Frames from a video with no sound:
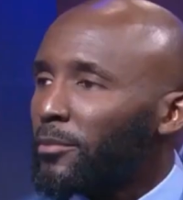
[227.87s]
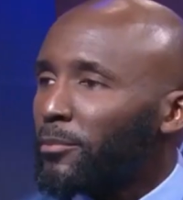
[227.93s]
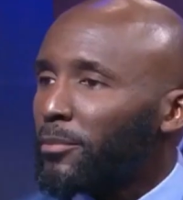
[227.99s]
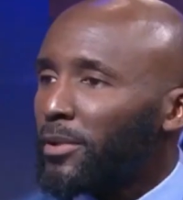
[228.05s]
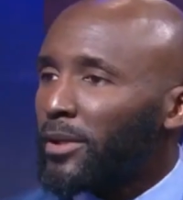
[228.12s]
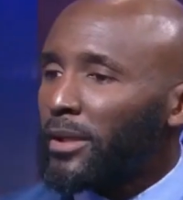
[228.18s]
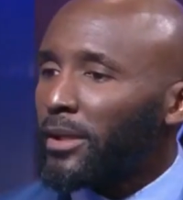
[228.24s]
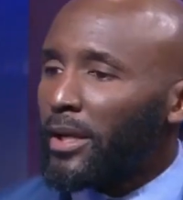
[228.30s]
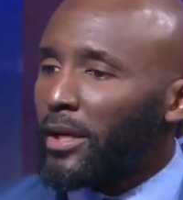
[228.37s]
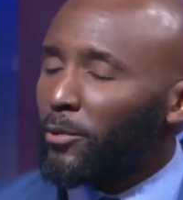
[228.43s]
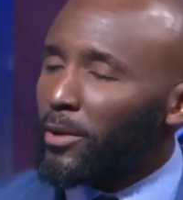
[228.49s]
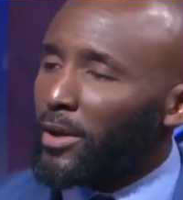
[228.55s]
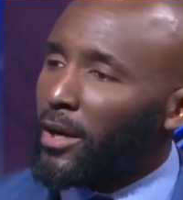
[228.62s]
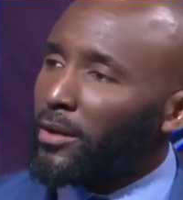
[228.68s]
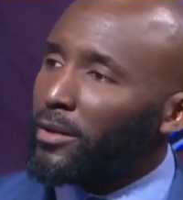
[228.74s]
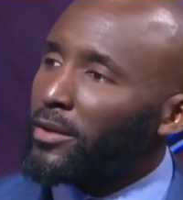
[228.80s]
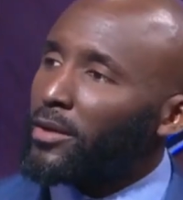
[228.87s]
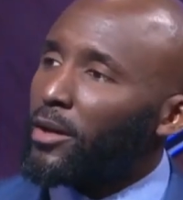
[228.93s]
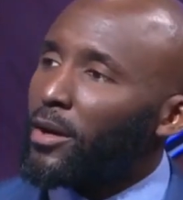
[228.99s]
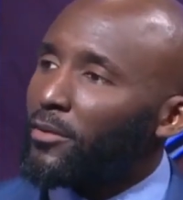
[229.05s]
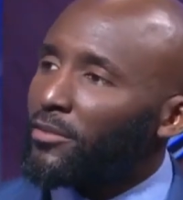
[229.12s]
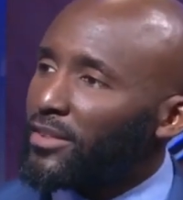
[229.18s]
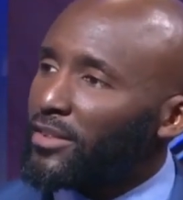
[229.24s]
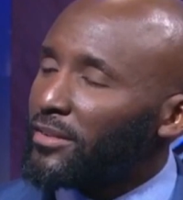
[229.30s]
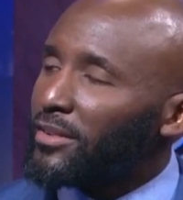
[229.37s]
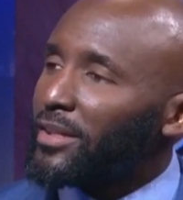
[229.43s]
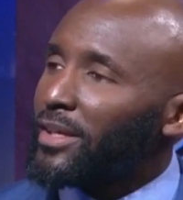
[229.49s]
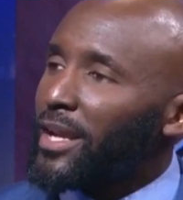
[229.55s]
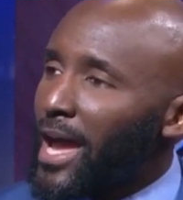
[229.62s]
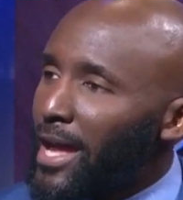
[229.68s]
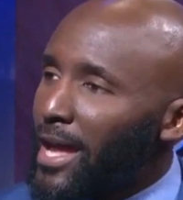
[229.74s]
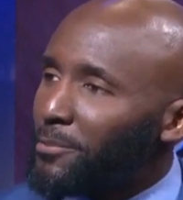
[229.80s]
and they went out in the offseason and
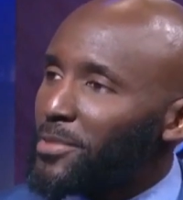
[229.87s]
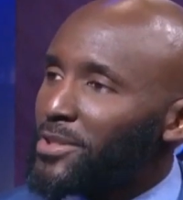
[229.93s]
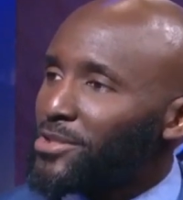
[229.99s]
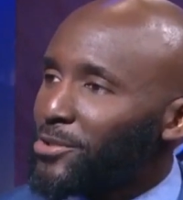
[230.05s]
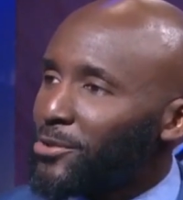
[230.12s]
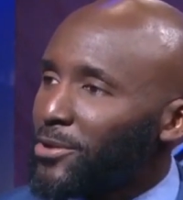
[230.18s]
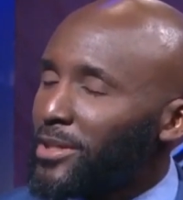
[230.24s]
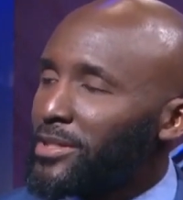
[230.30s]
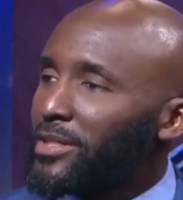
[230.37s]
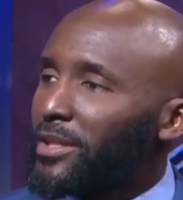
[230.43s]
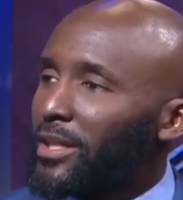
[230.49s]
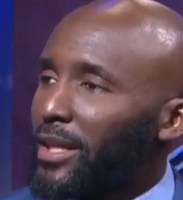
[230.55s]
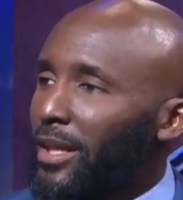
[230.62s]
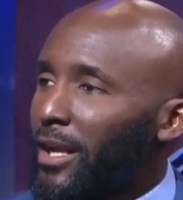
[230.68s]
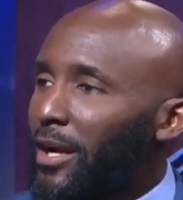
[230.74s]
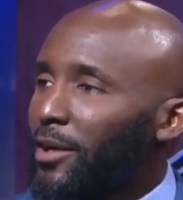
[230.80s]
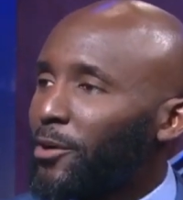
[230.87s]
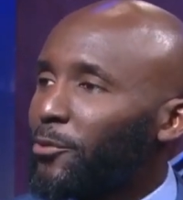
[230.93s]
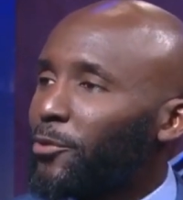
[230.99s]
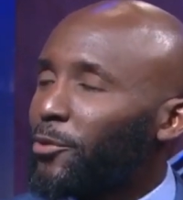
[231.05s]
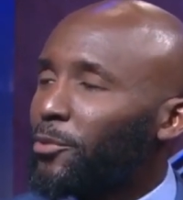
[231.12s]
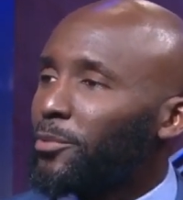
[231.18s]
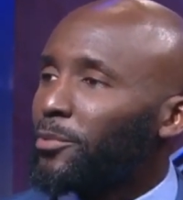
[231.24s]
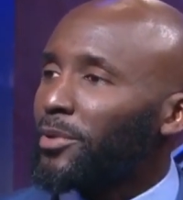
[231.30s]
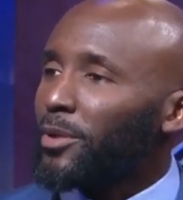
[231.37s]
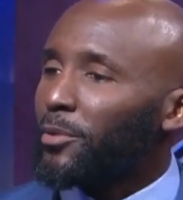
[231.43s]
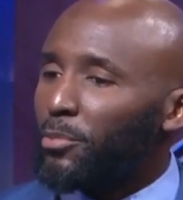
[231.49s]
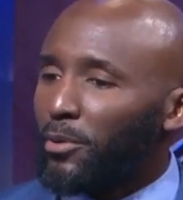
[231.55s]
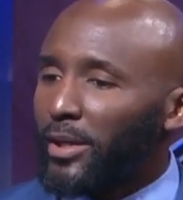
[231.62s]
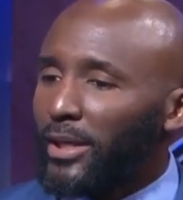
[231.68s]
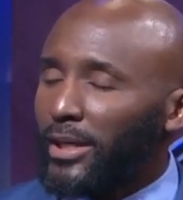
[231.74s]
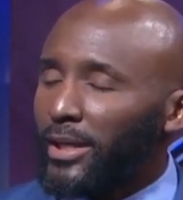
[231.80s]
added maturity to that locker room. You
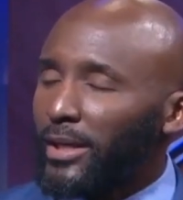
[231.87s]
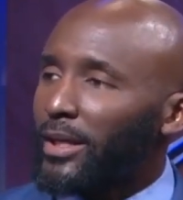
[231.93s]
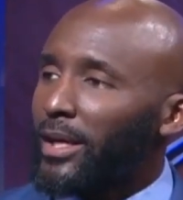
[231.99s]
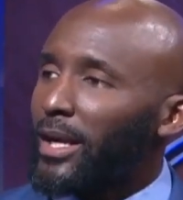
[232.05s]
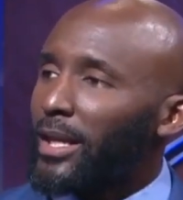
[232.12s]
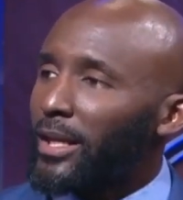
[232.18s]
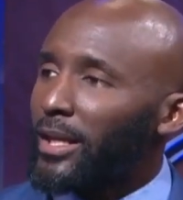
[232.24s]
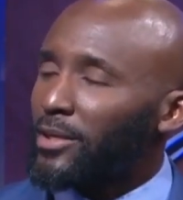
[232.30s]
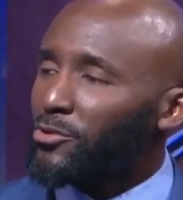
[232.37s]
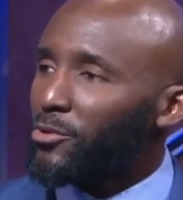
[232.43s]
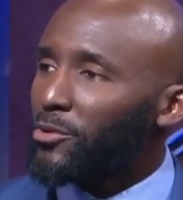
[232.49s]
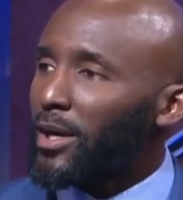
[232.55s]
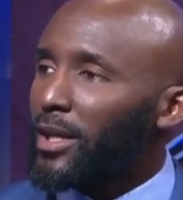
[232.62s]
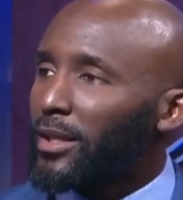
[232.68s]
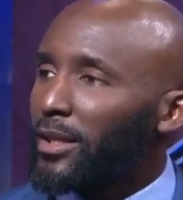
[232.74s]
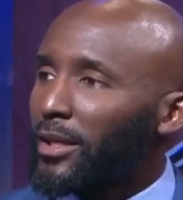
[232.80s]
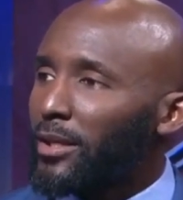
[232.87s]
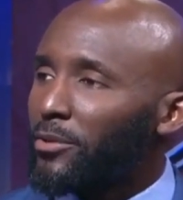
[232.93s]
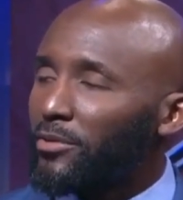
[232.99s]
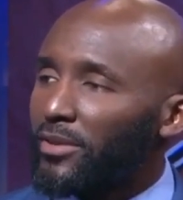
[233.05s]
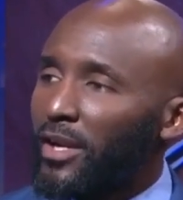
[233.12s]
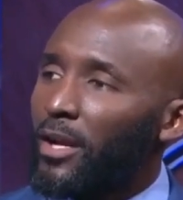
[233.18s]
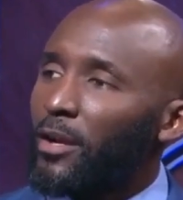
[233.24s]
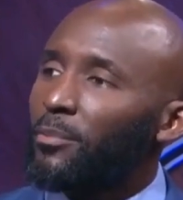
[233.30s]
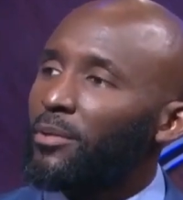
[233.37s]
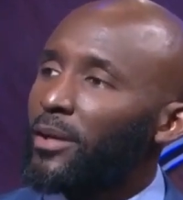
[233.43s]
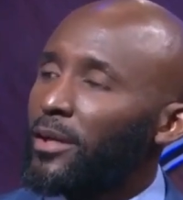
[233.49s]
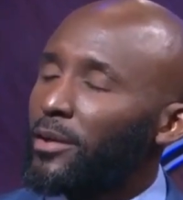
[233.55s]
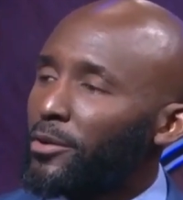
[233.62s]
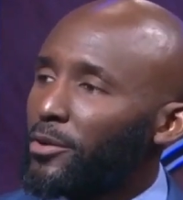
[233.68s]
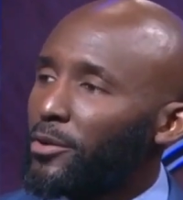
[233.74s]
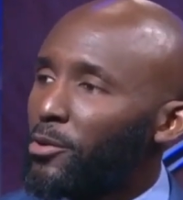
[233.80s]
bring in a guy like Drew Holiday, who's now playing
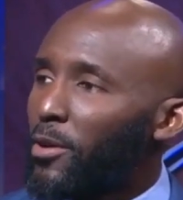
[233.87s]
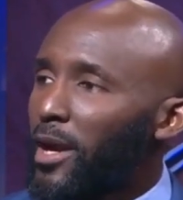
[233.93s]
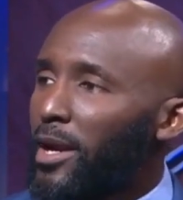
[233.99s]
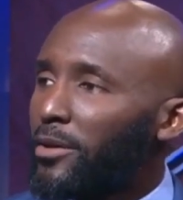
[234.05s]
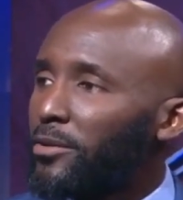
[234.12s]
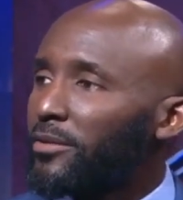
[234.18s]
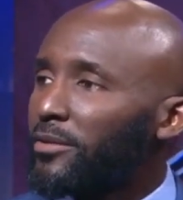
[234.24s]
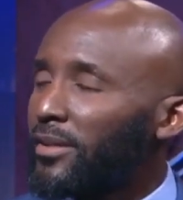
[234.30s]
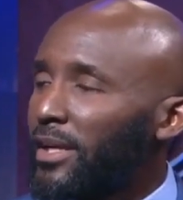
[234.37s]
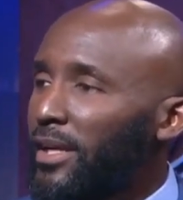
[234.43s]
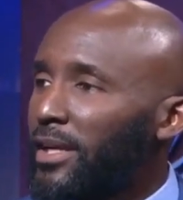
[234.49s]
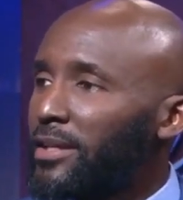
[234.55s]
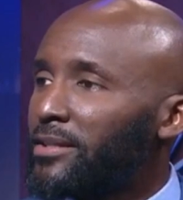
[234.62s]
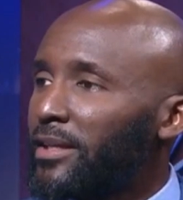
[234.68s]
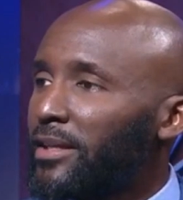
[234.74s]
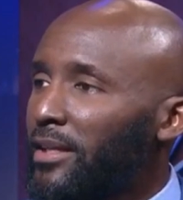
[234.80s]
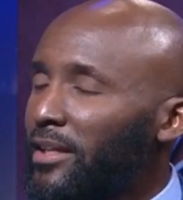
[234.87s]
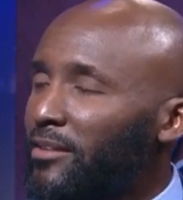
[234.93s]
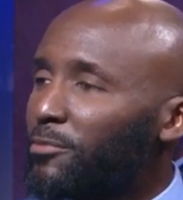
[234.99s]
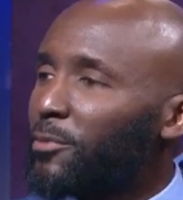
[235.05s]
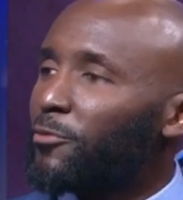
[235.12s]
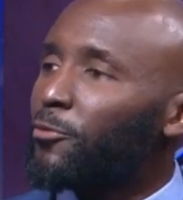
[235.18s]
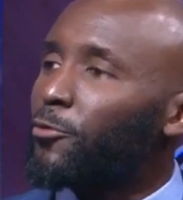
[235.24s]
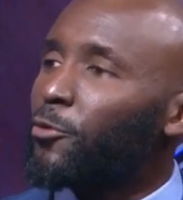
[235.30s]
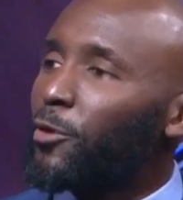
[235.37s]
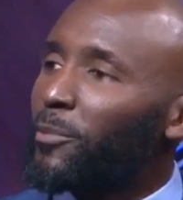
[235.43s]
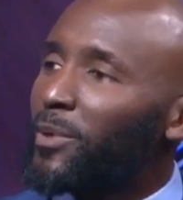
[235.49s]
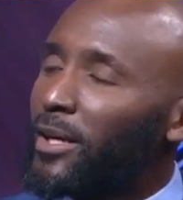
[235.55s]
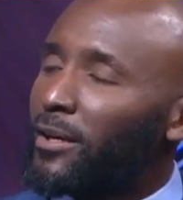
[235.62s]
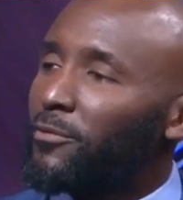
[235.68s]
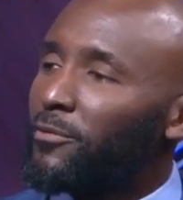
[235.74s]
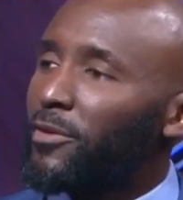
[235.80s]
on a grander stage, and he's performing at
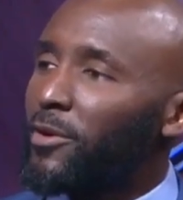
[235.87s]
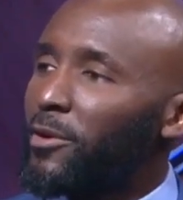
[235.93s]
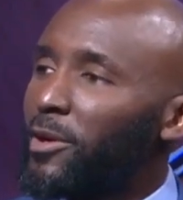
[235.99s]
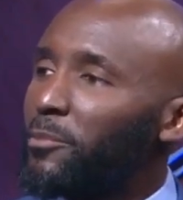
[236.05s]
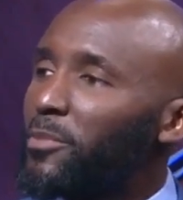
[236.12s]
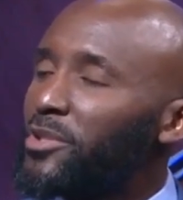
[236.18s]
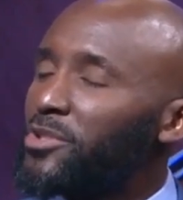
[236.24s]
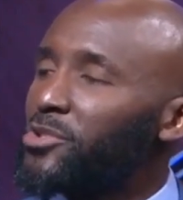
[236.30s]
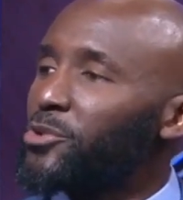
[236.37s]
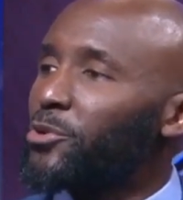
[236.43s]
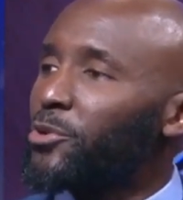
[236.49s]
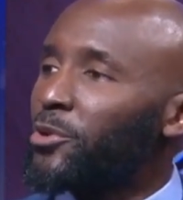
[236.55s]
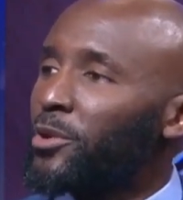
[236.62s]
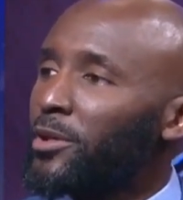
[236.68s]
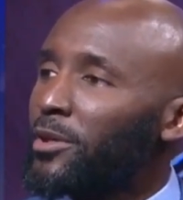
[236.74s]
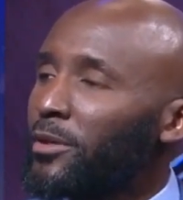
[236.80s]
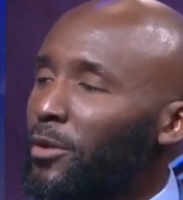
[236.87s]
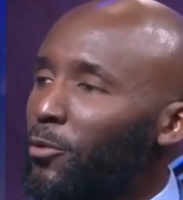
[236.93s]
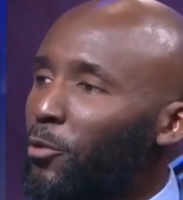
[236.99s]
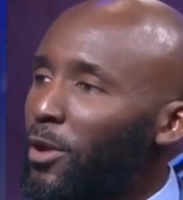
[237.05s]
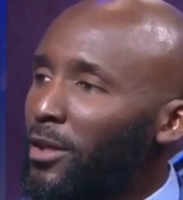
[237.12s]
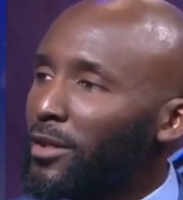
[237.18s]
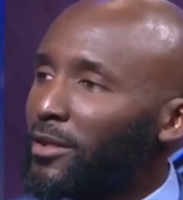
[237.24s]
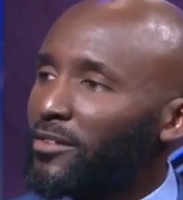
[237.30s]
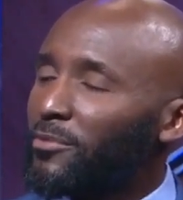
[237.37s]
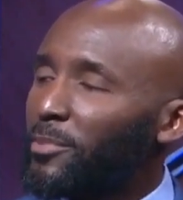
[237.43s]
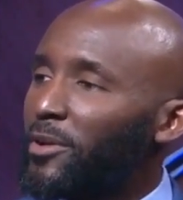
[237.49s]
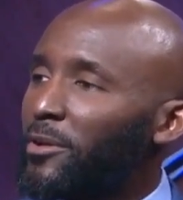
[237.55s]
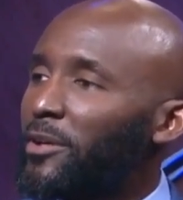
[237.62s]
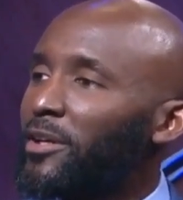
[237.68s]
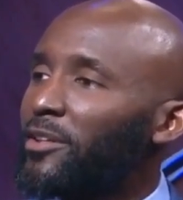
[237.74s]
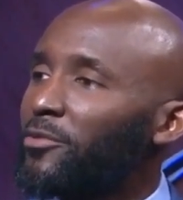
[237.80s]
a very mature,
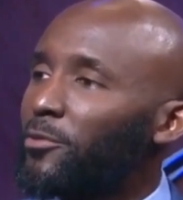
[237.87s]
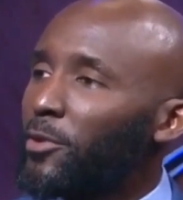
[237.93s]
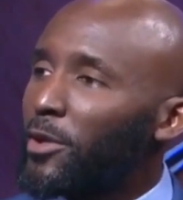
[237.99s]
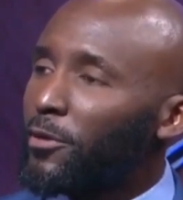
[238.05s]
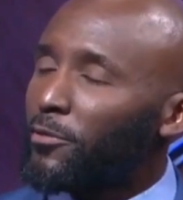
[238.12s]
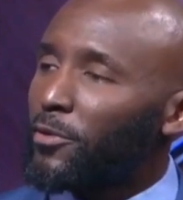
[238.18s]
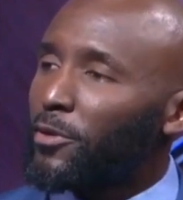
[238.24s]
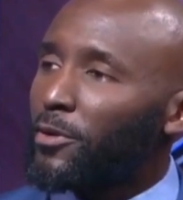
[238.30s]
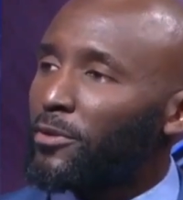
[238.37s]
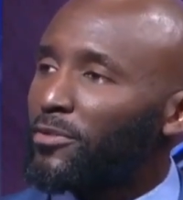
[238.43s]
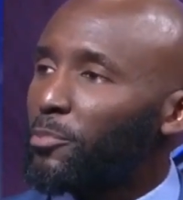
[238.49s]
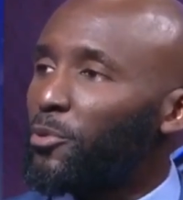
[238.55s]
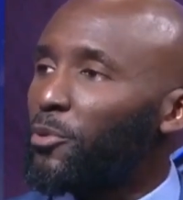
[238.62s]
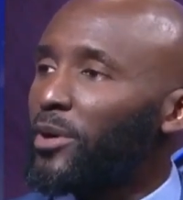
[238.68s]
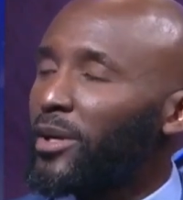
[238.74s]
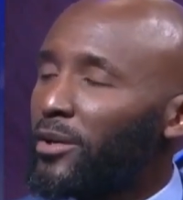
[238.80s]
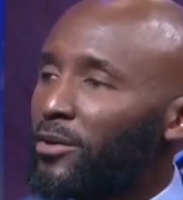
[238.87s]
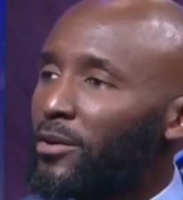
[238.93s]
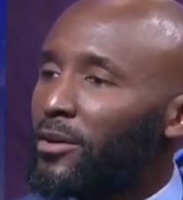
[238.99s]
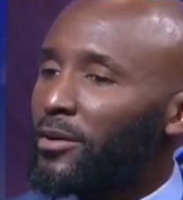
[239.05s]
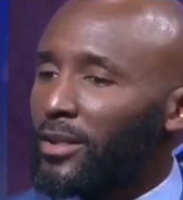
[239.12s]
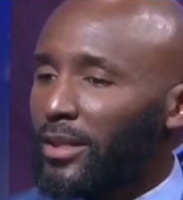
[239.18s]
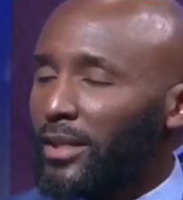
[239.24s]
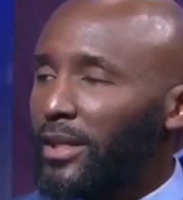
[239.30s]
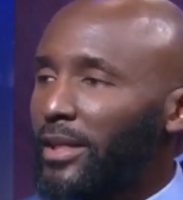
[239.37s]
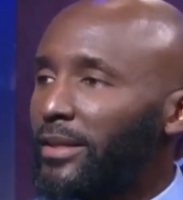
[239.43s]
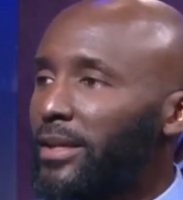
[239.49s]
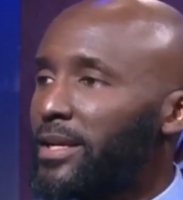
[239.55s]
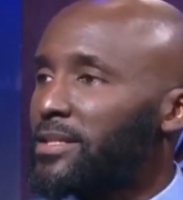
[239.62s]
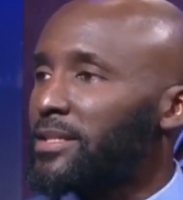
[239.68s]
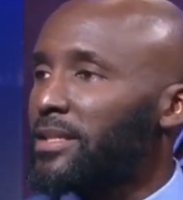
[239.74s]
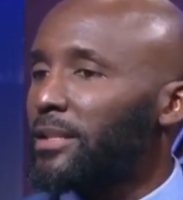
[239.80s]
well-experienced, well-versed point guard to lead that team. You